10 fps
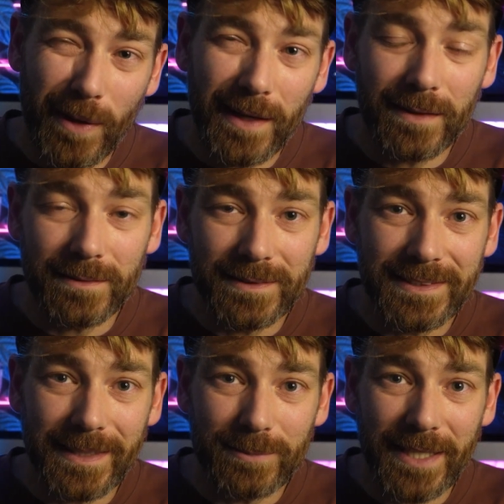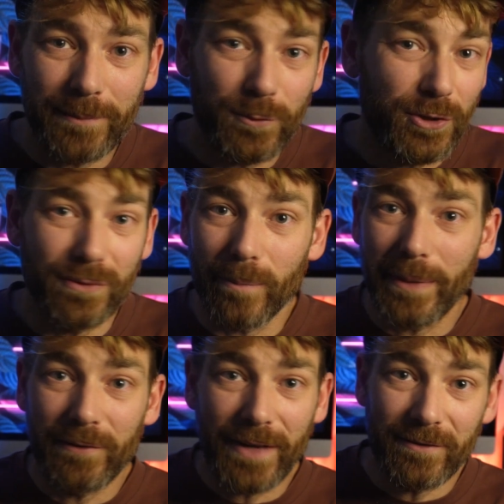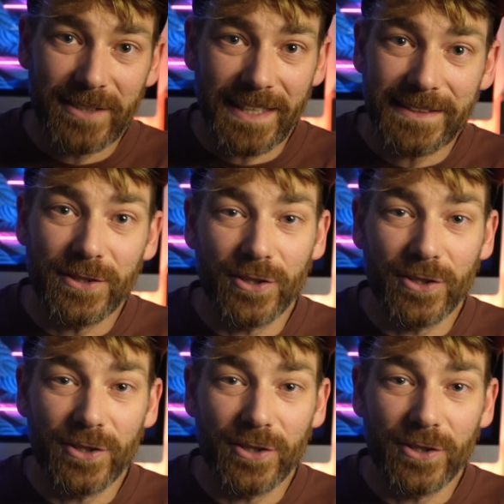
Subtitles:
but on the same side, you're not paying for advertising,